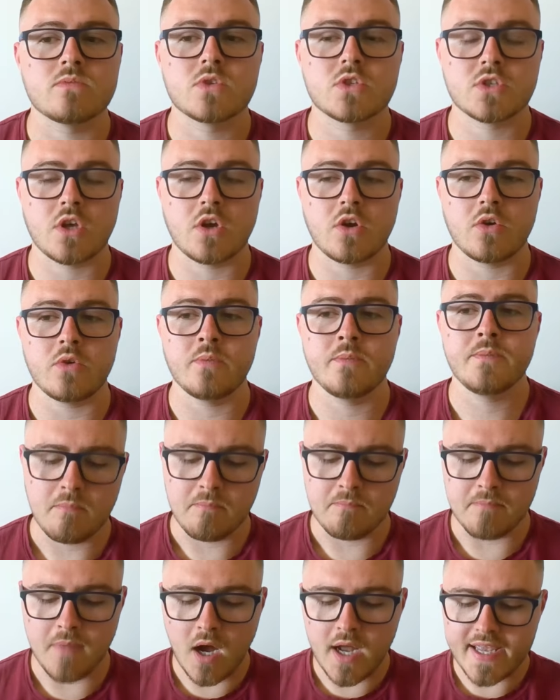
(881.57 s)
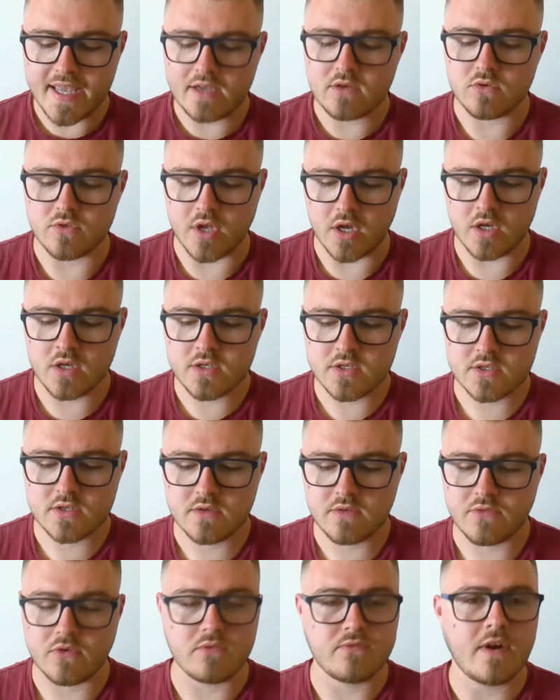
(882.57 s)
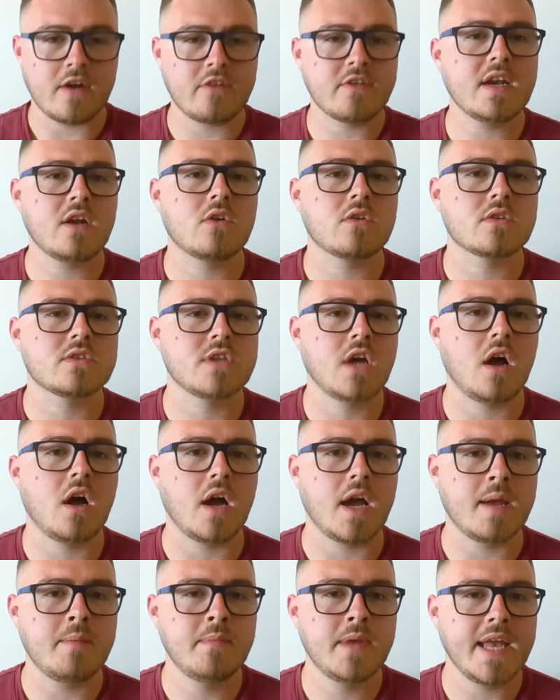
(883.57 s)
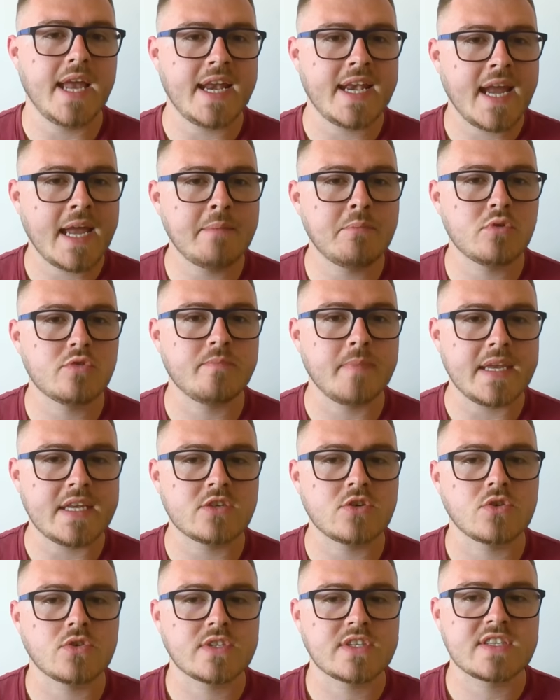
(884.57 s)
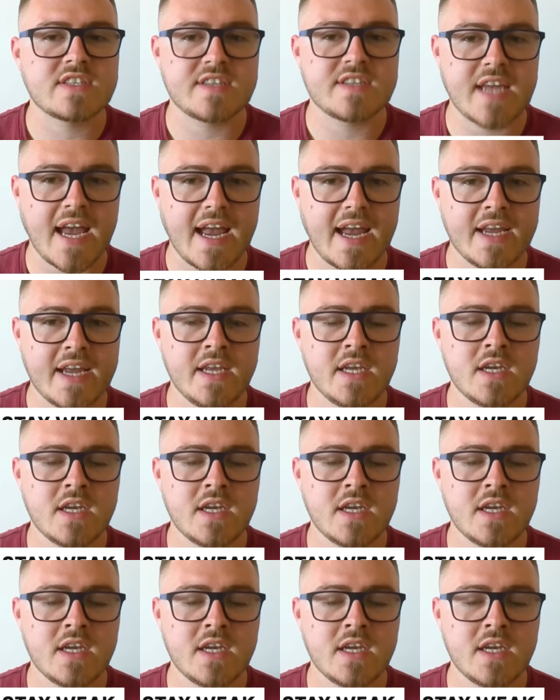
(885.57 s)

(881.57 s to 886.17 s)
So my illness for a very long time enabled me to stay